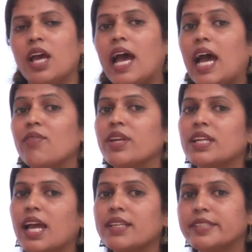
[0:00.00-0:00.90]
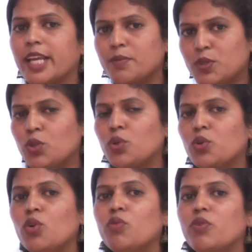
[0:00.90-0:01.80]
Having class helps you
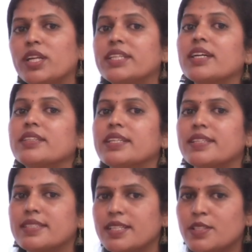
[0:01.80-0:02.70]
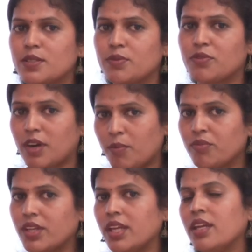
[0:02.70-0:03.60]
to filter the results
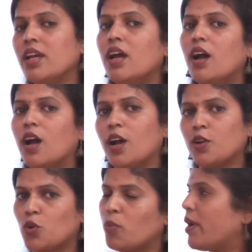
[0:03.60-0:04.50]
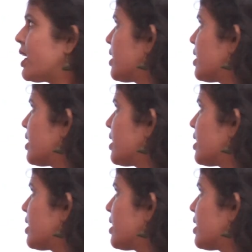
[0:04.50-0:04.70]
from the group by